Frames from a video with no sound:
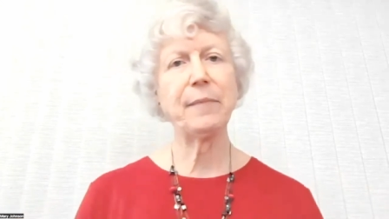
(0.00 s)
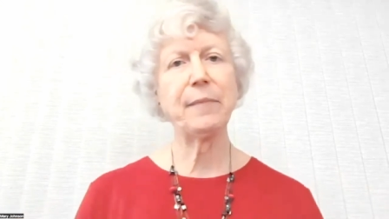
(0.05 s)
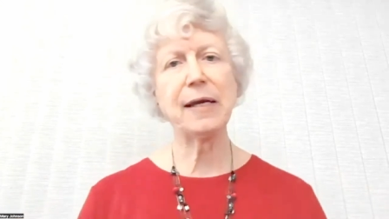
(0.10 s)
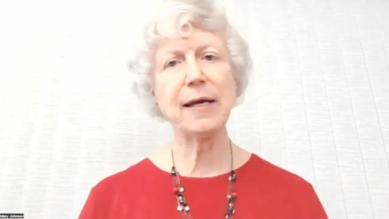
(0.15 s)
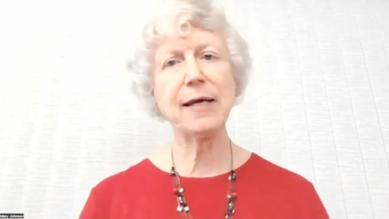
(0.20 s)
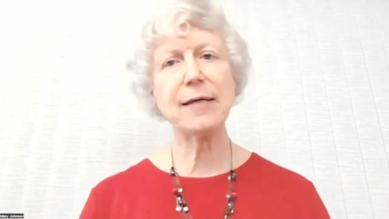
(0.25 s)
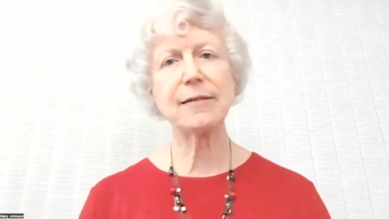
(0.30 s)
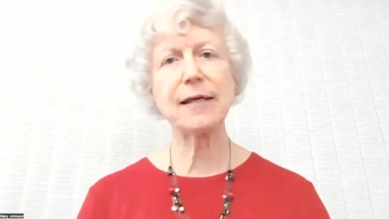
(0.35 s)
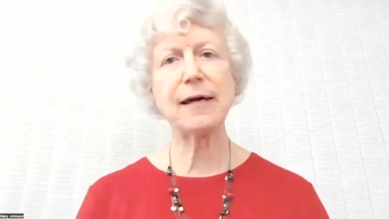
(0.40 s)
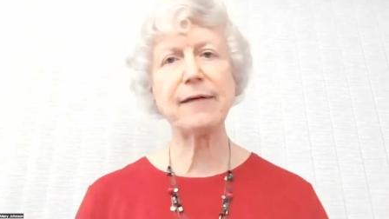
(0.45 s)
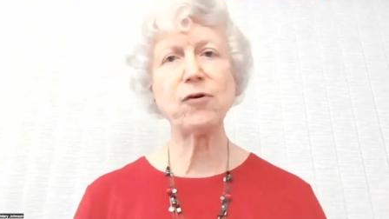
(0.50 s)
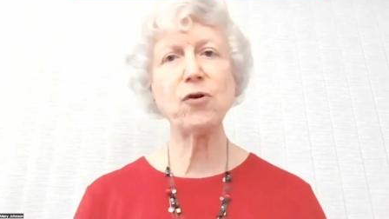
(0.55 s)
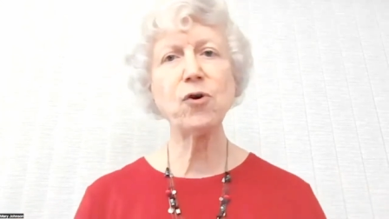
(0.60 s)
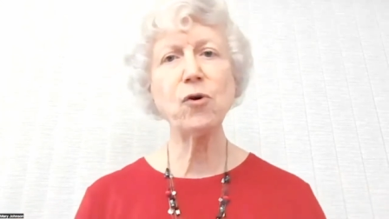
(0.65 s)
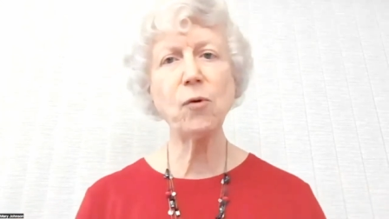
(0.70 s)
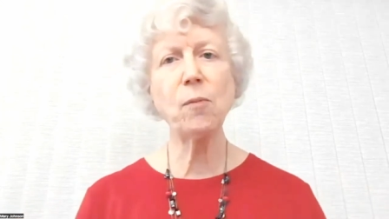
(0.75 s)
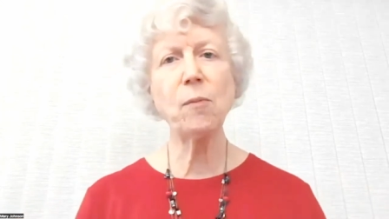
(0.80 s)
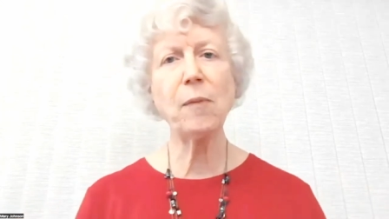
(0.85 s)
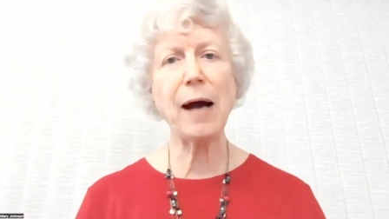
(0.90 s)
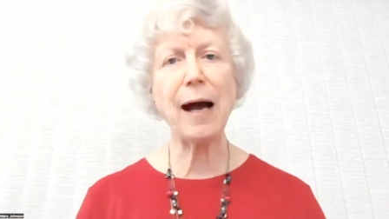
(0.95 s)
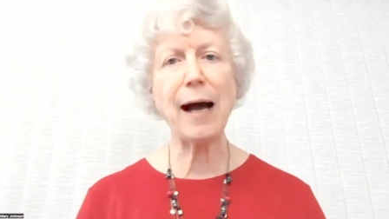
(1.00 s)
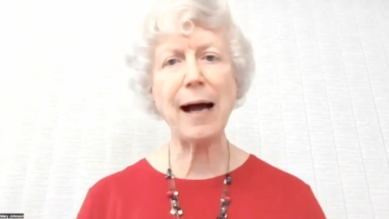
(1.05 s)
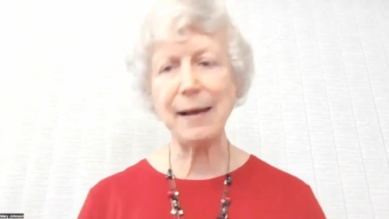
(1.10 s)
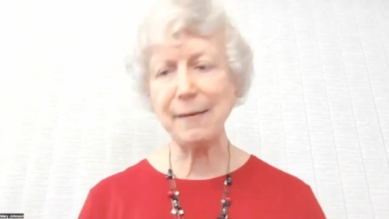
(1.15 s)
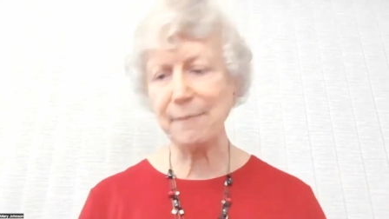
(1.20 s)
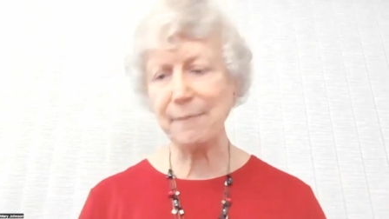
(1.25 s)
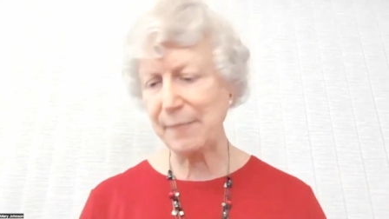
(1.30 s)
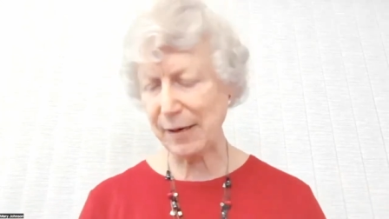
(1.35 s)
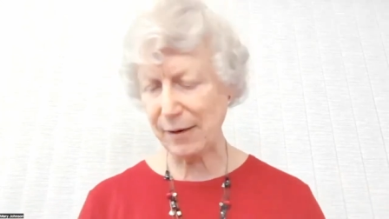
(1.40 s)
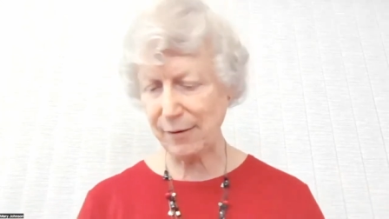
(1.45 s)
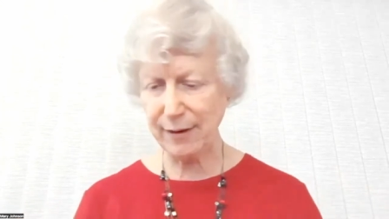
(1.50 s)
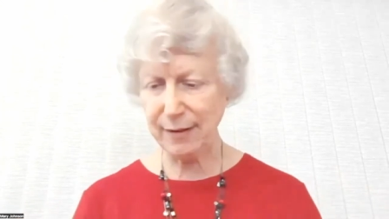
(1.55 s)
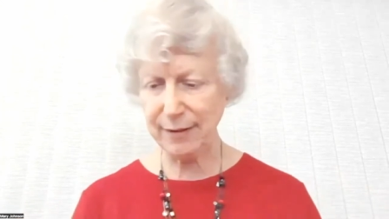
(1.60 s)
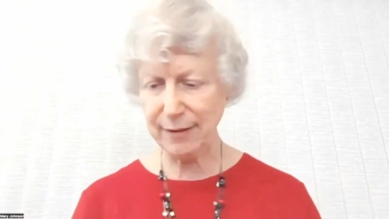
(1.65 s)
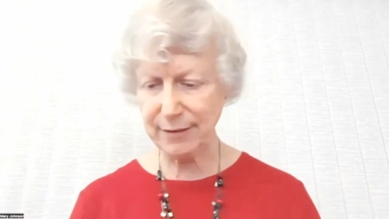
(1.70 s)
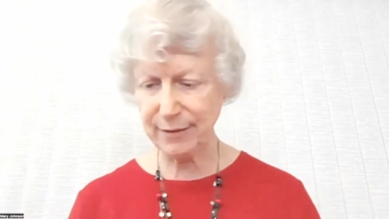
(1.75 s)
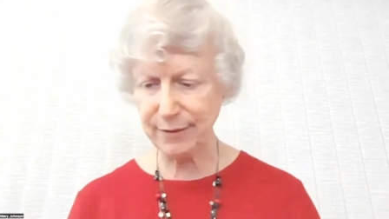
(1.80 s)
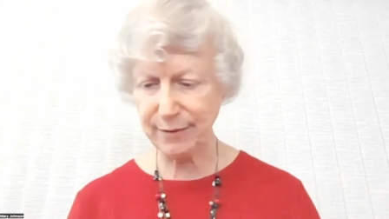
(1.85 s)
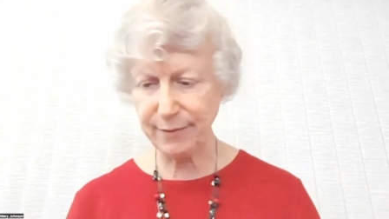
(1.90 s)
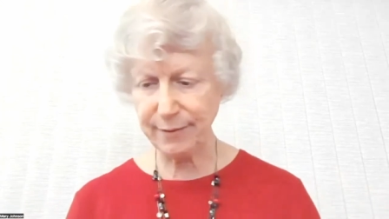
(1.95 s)
because of whom I am
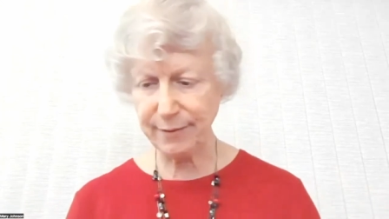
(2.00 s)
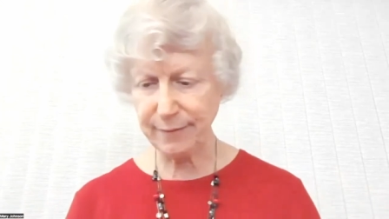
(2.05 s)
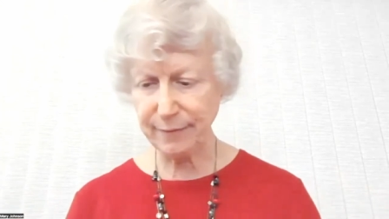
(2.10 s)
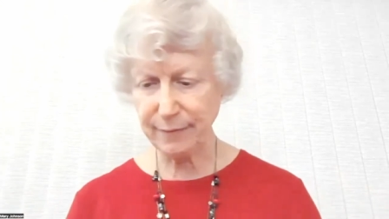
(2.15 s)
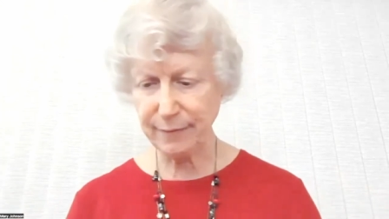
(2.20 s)
married to.